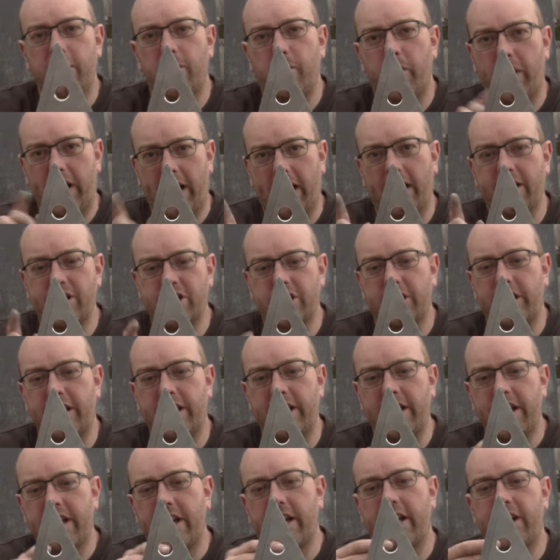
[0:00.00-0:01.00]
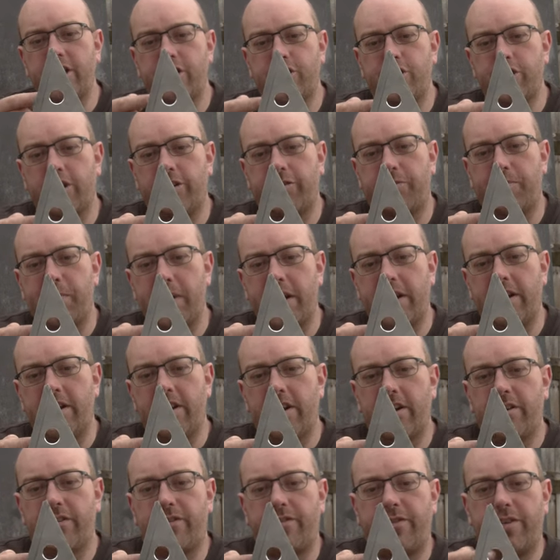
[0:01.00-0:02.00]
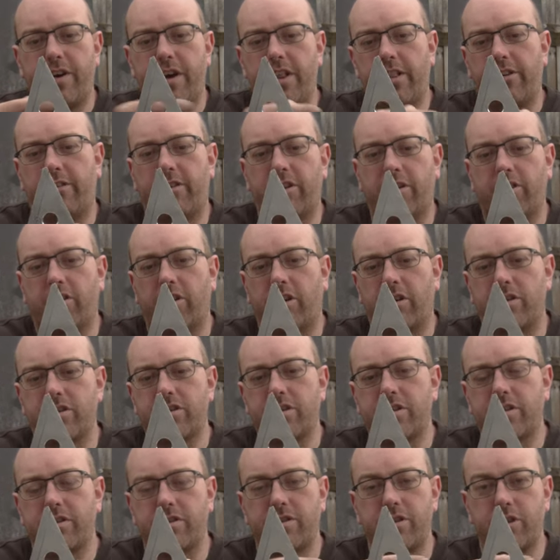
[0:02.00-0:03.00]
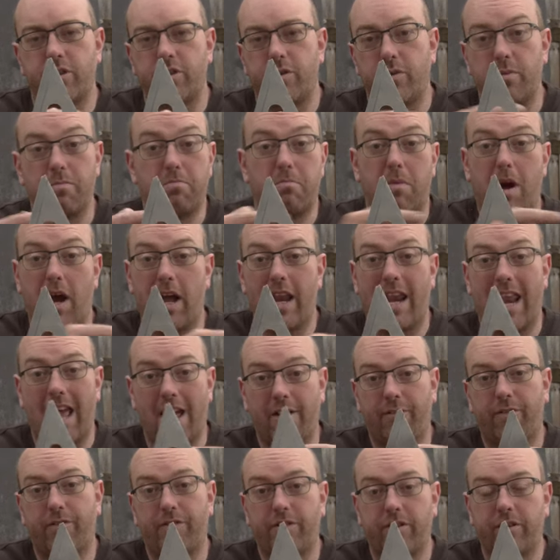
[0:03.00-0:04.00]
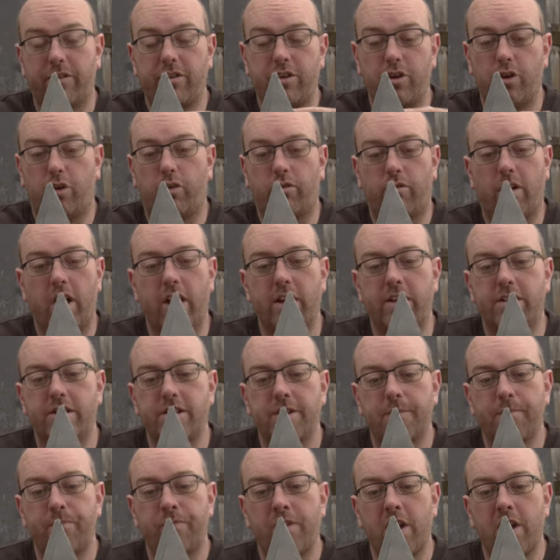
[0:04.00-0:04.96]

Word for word: when actually it should have been further across to my left, your right.